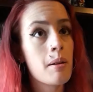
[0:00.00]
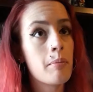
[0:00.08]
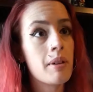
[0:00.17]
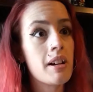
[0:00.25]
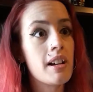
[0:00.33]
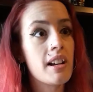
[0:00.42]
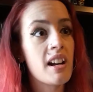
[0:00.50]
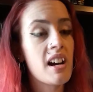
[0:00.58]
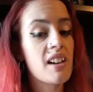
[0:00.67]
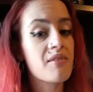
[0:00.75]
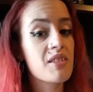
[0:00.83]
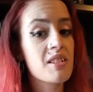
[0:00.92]
but
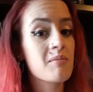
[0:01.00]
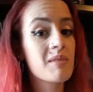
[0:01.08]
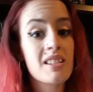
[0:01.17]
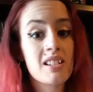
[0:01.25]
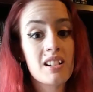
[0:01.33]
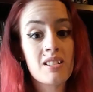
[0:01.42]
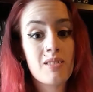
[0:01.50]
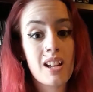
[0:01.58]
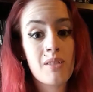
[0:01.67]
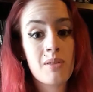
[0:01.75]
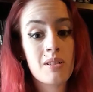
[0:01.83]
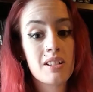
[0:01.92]
for some reason I don't
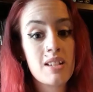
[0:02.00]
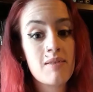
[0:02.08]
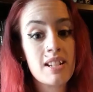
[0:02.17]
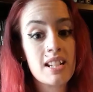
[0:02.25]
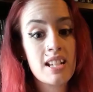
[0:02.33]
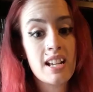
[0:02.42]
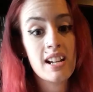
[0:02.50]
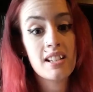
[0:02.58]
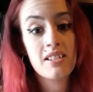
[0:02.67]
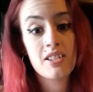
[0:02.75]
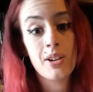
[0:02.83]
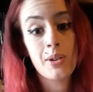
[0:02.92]
have it on DVD yet,
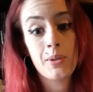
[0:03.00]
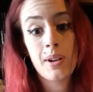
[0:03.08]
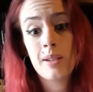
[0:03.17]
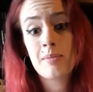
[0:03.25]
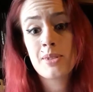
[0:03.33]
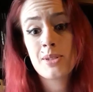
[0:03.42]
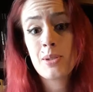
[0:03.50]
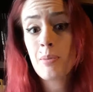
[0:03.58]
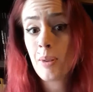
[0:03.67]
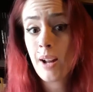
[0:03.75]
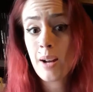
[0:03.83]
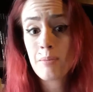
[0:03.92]
so I'm
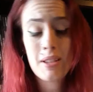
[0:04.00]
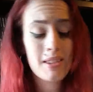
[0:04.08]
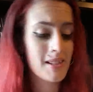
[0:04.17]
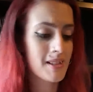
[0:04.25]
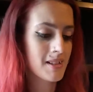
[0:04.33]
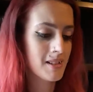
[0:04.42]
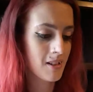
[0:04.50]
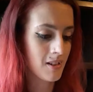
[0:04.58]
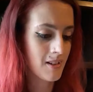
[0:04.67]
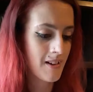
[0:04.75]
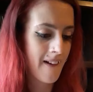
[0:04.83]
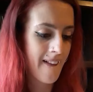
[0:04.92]
super happy that it's in here.